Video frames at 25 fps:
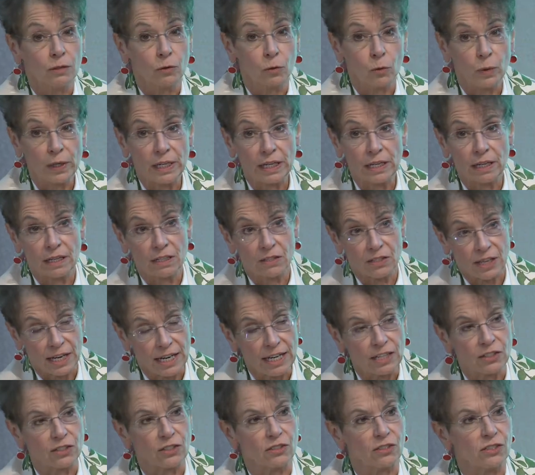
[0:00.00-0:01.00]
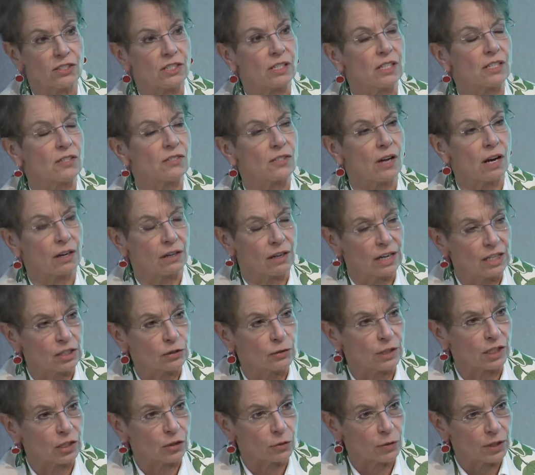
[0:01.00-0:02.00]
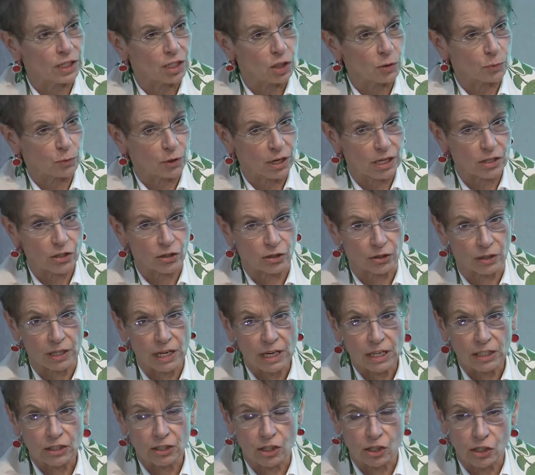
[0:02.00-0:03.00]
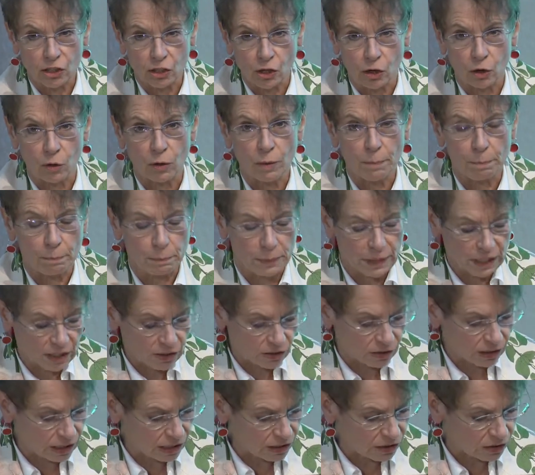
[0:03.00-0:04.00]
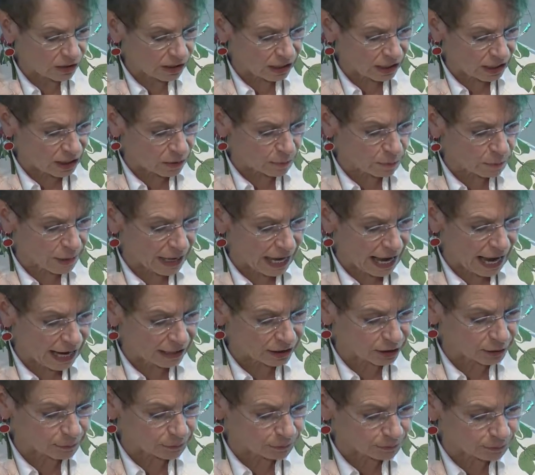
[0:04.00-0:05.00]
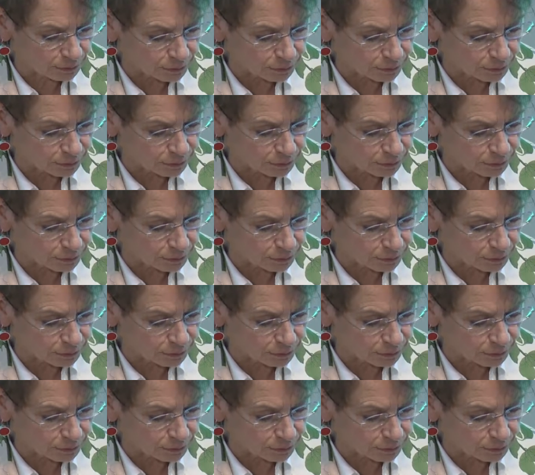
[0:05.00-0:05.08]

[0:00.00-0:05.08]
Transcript: We as agencies are under increased pressure to show business impact.